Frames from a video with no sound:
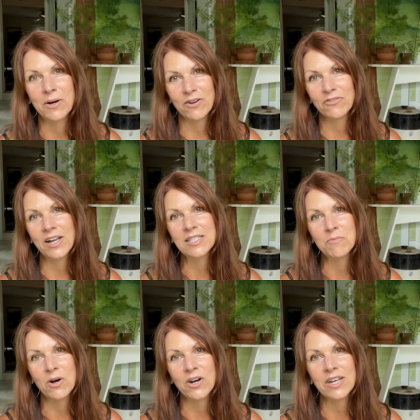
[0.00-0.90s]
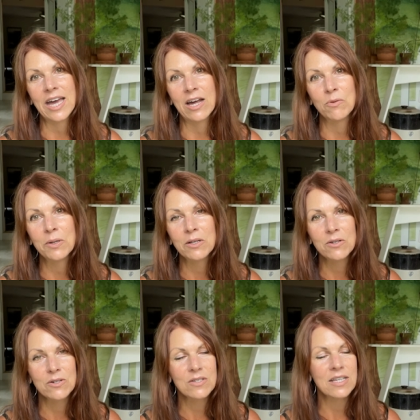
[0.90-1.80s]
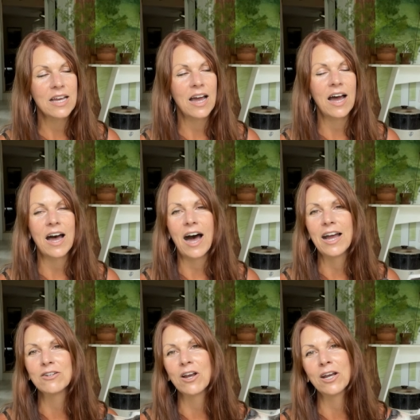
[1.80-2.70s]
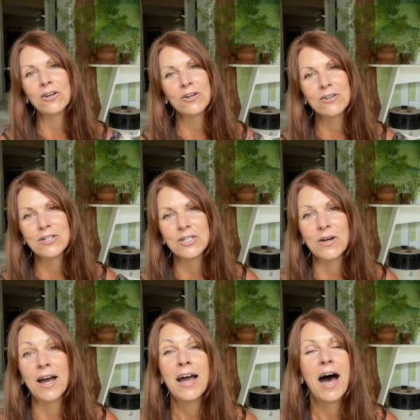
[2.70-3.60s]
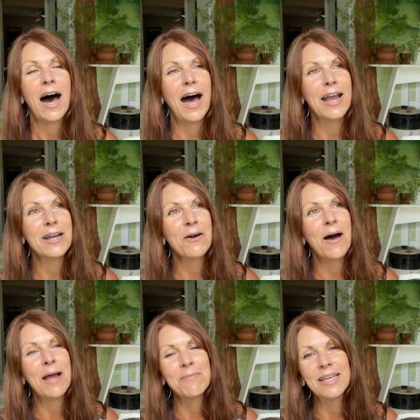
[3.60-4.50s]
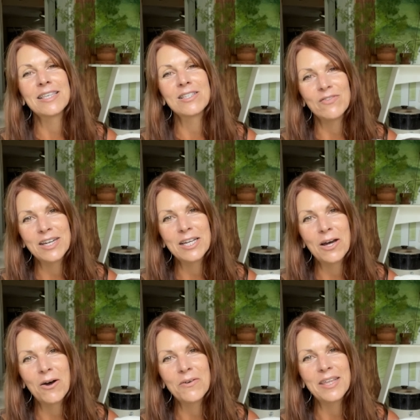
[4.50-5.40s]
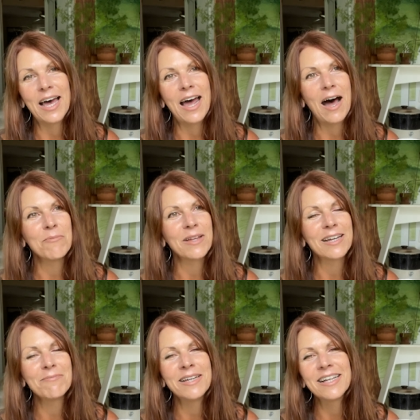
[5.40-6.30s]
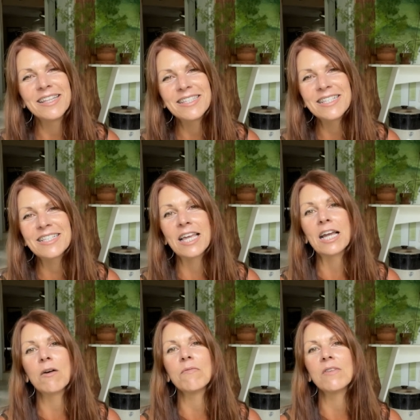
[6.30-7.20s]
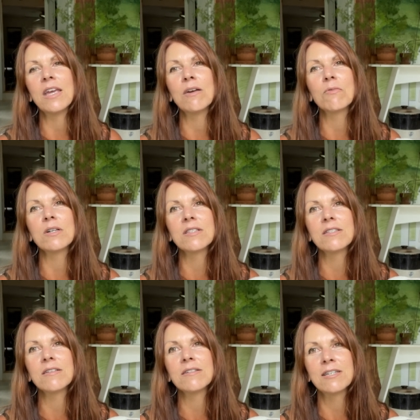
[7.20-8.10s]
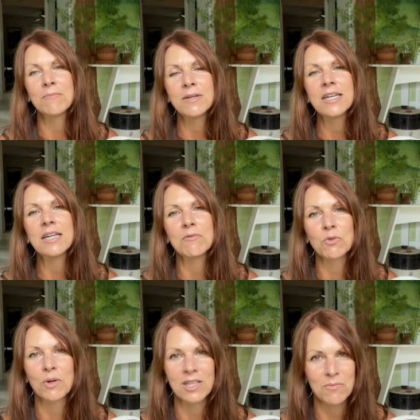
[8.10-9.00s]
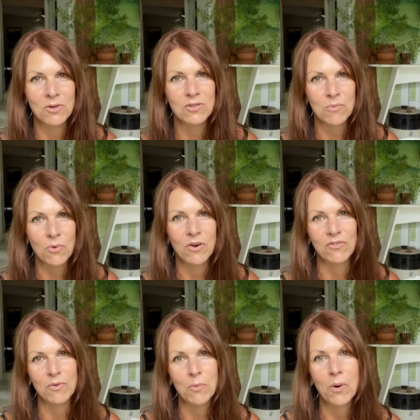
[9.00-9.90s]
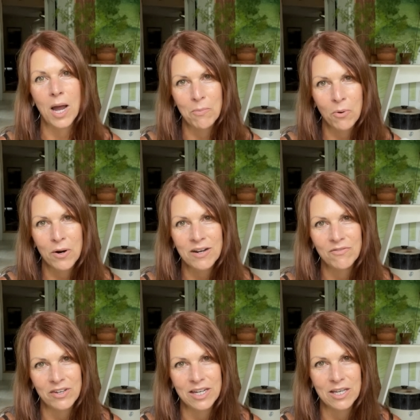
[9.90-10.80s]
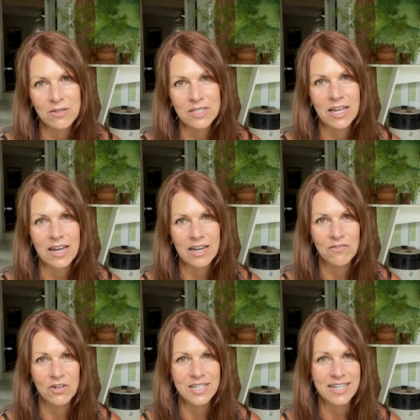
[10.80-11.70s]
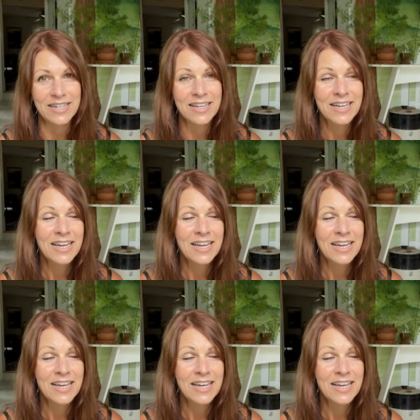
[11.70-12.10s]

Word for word: butterflies and monarch caterpillars, I, I encourage you. I, you know, I made this video that I'm like, man, this is like, it was, to me, it was one of the most important, important videos that I ever did